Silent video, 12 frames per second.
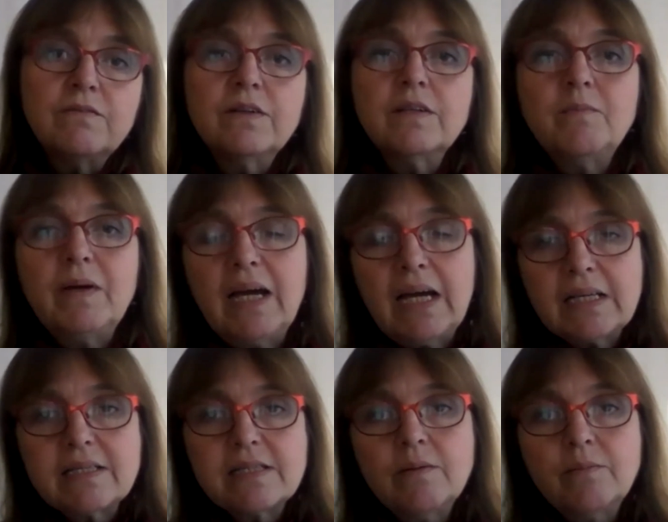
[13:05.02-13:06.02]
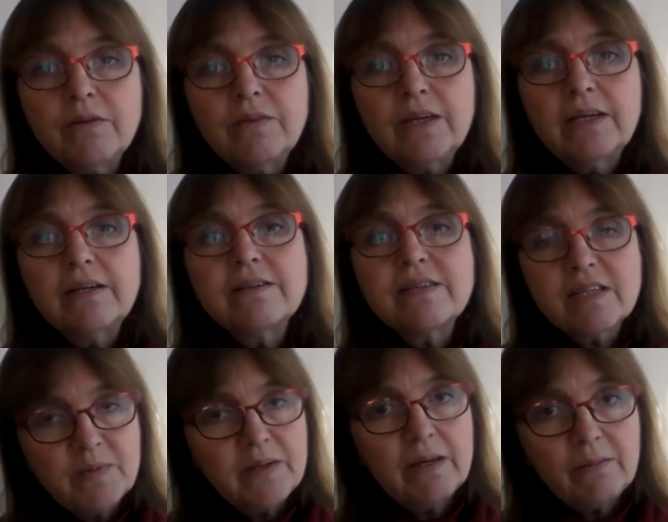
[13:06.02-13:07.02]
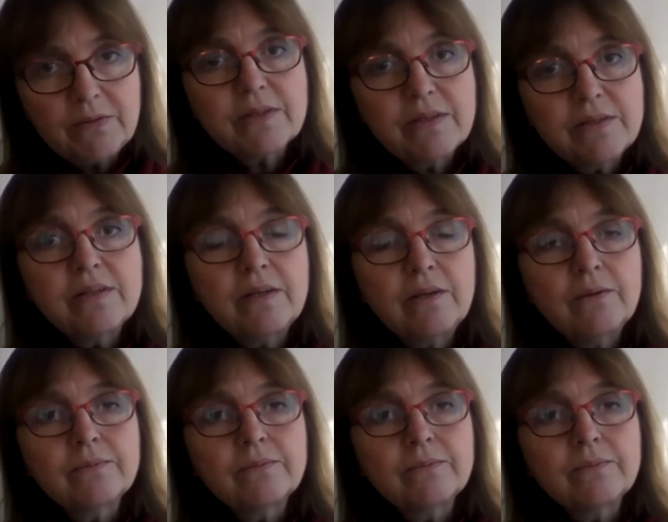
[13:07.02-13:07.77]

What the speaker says: for the past number of years has been able to continue.